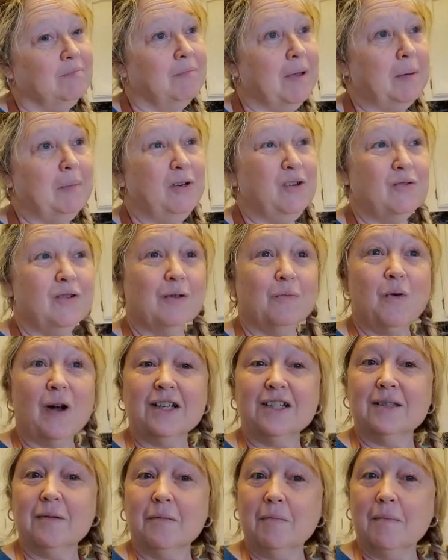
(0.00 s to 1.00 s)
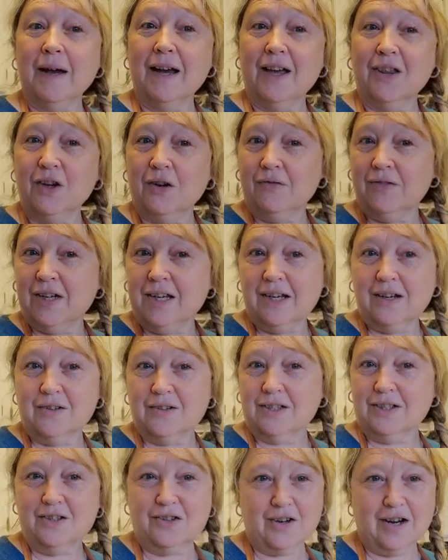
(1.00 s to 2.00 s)
Maybe you can watch some of my other
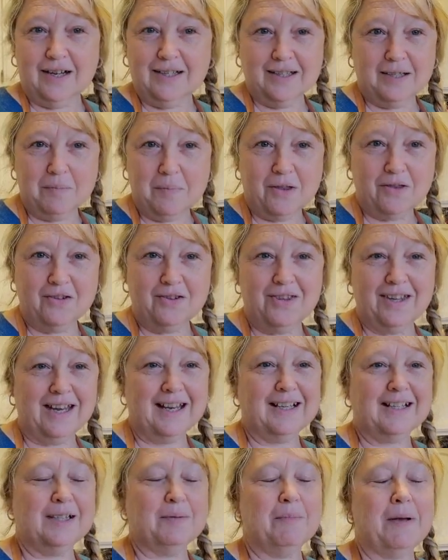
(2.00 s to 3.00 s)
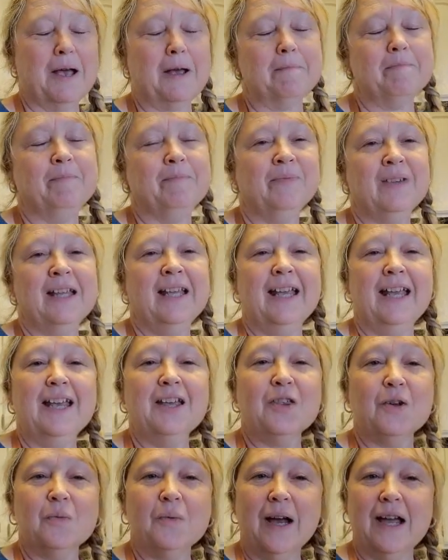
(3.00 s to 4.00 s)
videos and try some other things. But
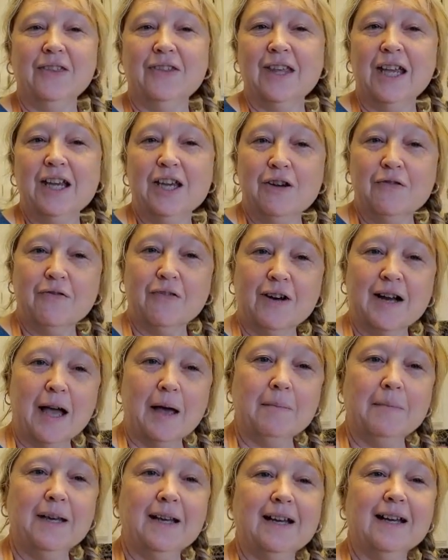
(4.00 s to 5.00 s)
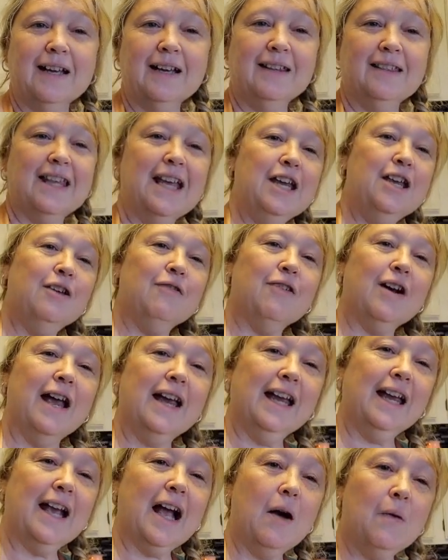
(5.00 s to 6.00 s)
either way, thank you for coming. Thank you for
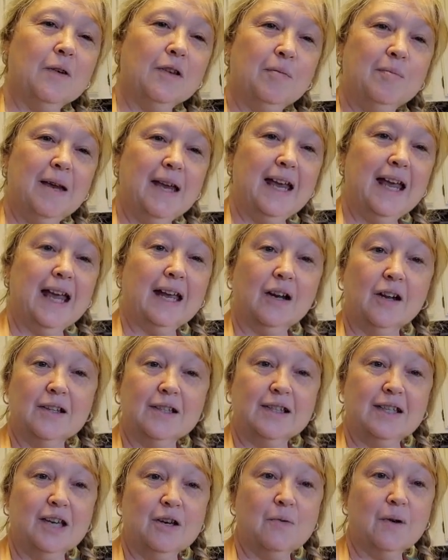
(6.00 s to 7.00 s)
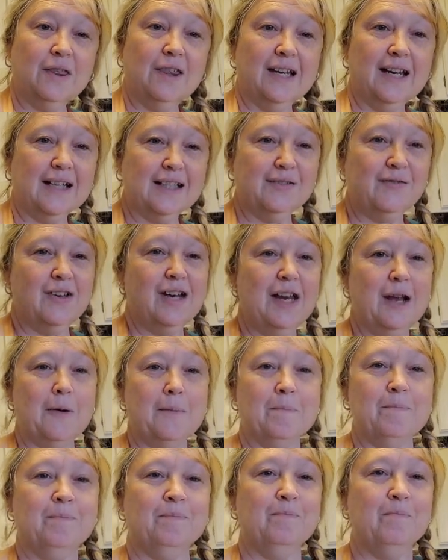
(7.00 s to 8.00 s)
hanging out with me, and I'll see you on the next
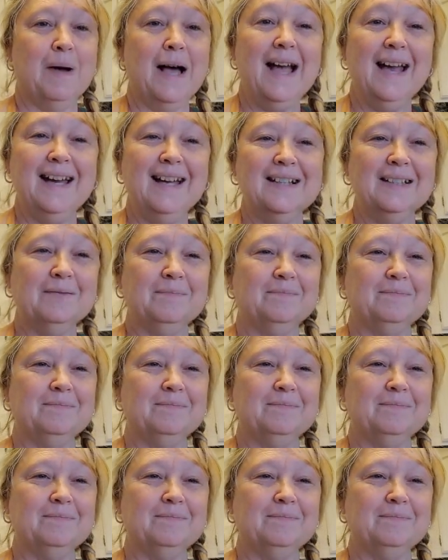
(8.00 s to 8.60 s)
video. Bye.